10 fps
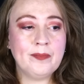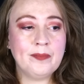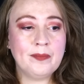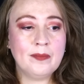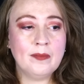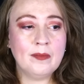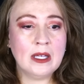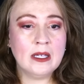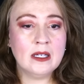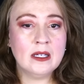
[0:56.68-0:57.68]

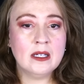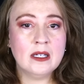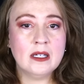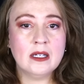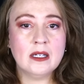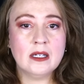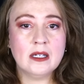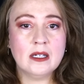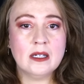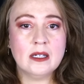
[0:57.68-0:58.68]

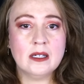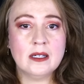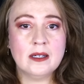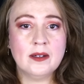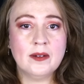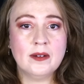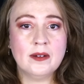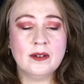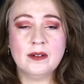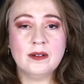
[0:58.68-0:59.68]

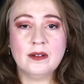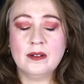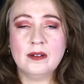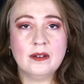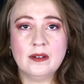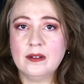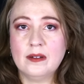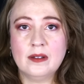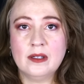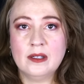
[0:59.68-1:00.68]

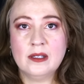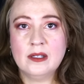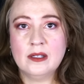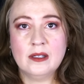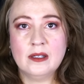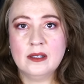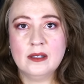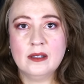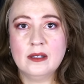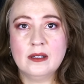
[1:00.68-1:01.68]

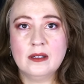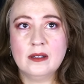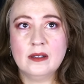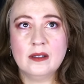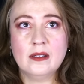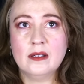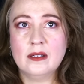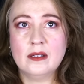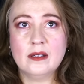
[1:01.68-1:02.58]
(no one is talking)